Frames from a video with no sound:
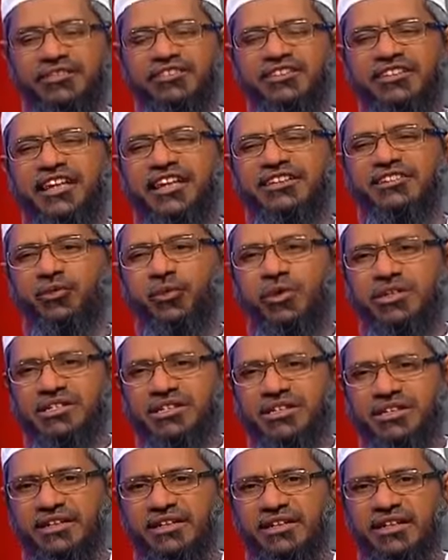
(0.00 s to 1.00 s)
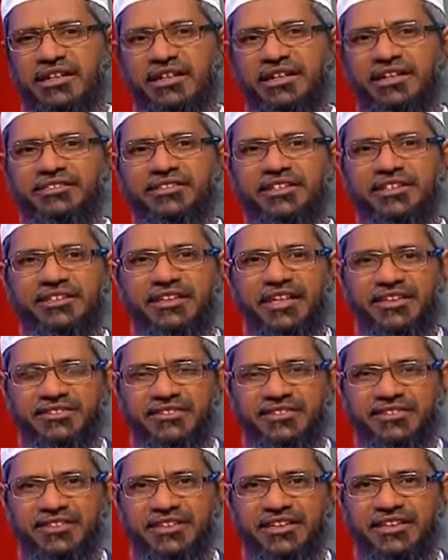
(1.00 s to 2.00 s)
The sister has a question. Is it
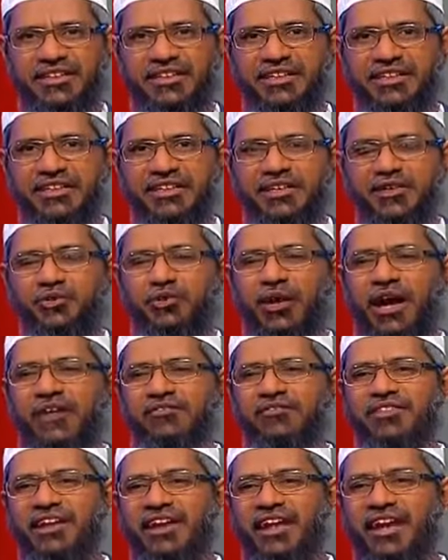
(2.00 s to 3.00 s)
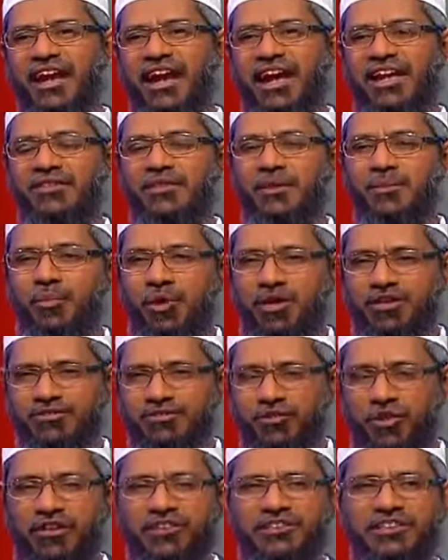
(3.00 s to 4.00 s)
necessary to have the nikah in the
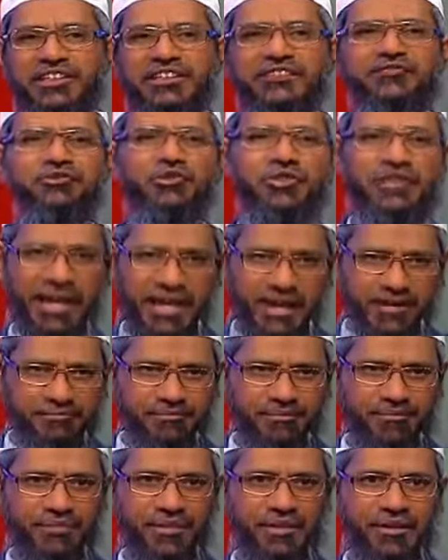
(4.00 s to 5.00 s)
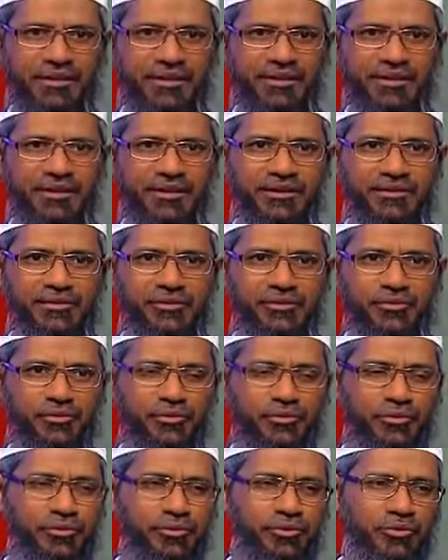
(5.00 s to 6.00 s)
mosque or is it a sunnah
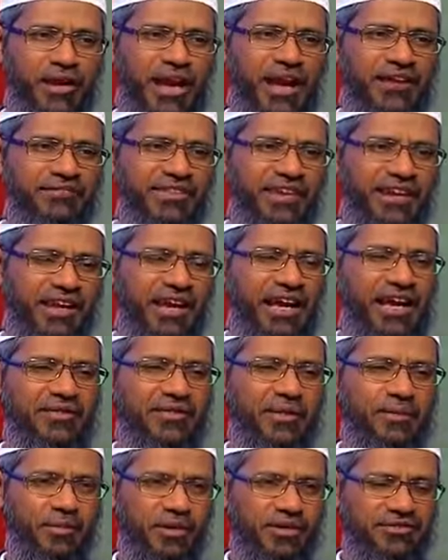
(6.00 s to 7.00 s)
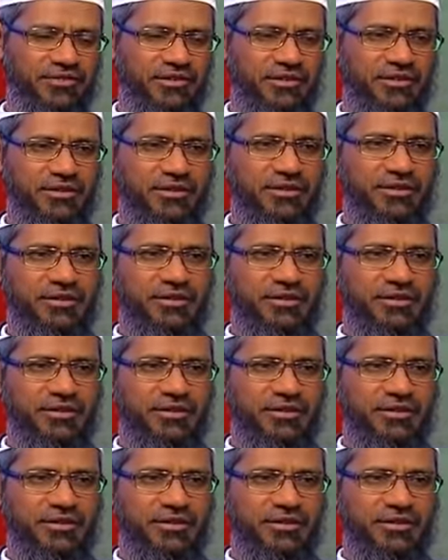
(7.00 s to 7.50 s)
to have the nikah in the mosque?